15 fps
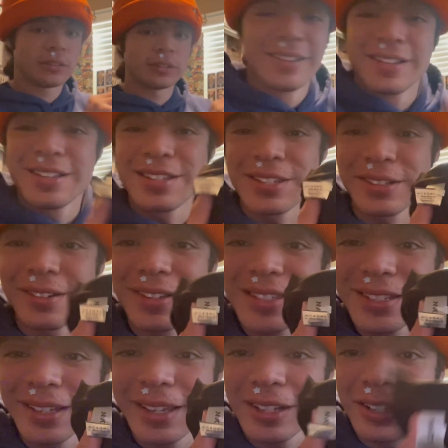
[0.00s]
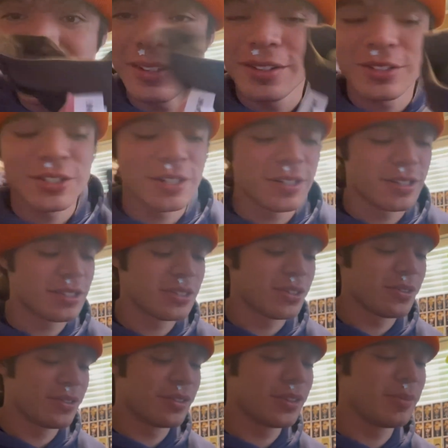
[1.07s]
So it's a Gildan shirt,
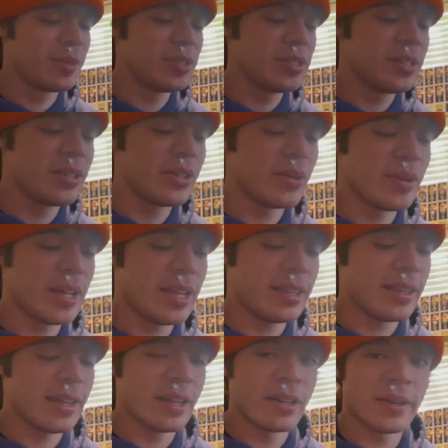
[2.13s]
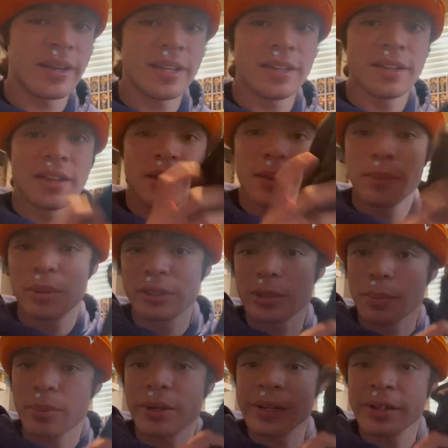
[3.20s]
so the material ain't that great, but the
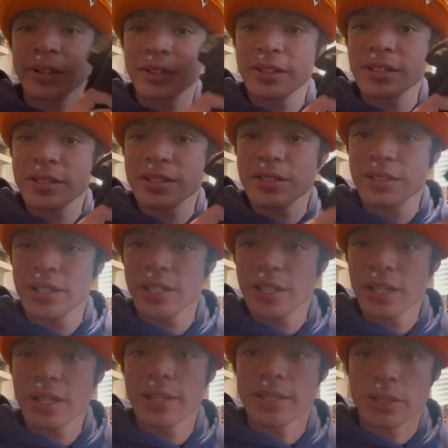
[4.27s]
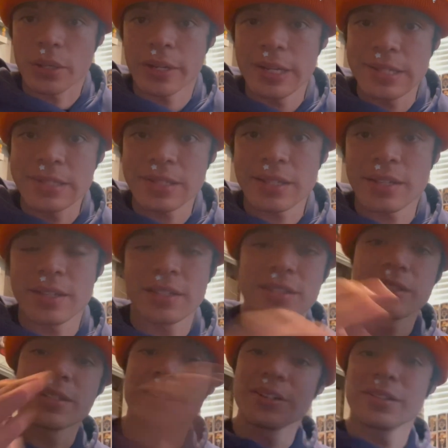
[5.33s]
print on this is crazy.
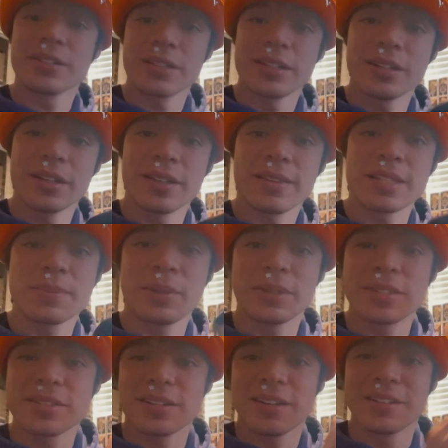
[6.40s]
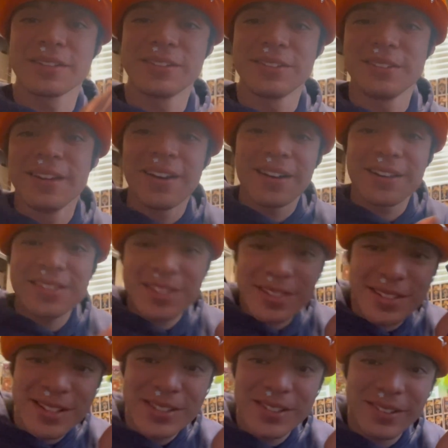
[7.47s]
So let's put this on. Oh, it's a
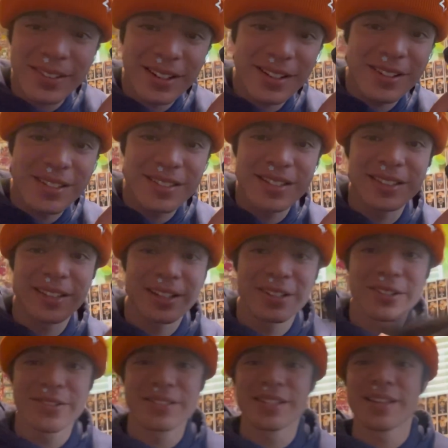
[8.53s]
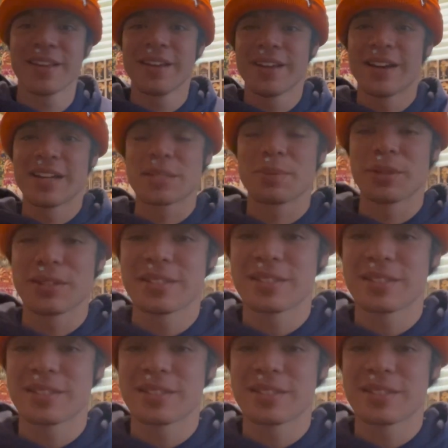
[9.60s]
teaser right here. You can see Legos. Let's put this